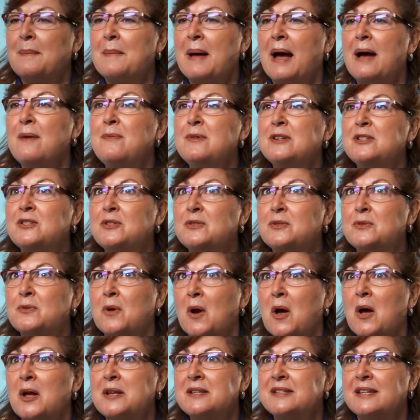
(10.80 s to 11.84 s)
I was
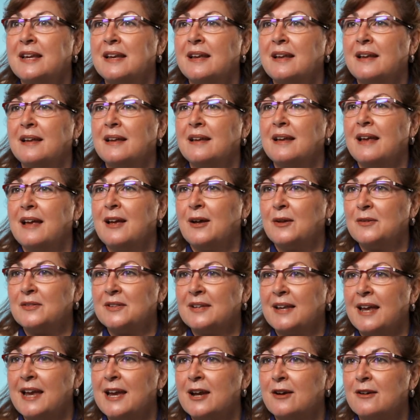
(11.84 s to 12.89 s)
drawn to
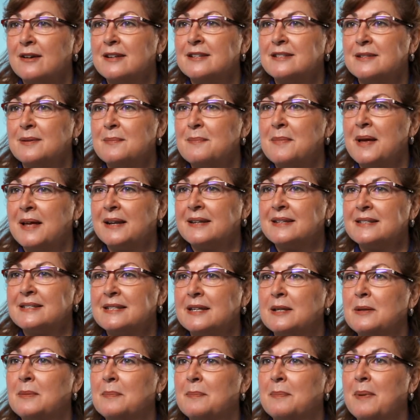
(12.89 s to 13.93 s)
healthcare and to
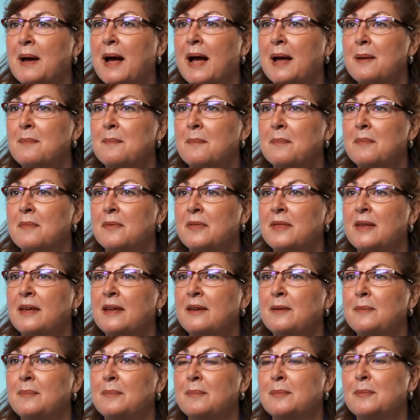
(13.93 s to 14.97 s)
medicine by
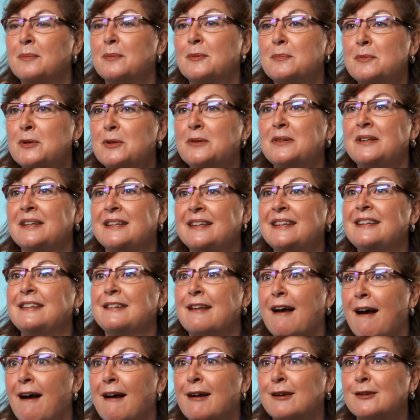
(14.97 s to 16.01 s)
the community
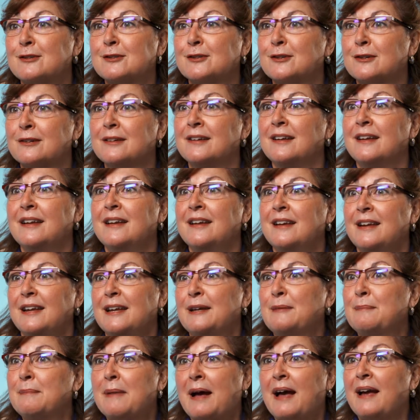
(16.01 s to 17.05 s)
doctor
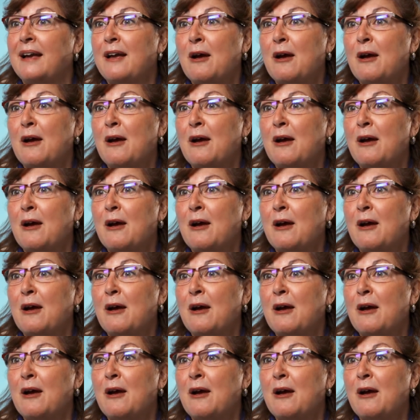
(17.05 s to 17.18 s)
in my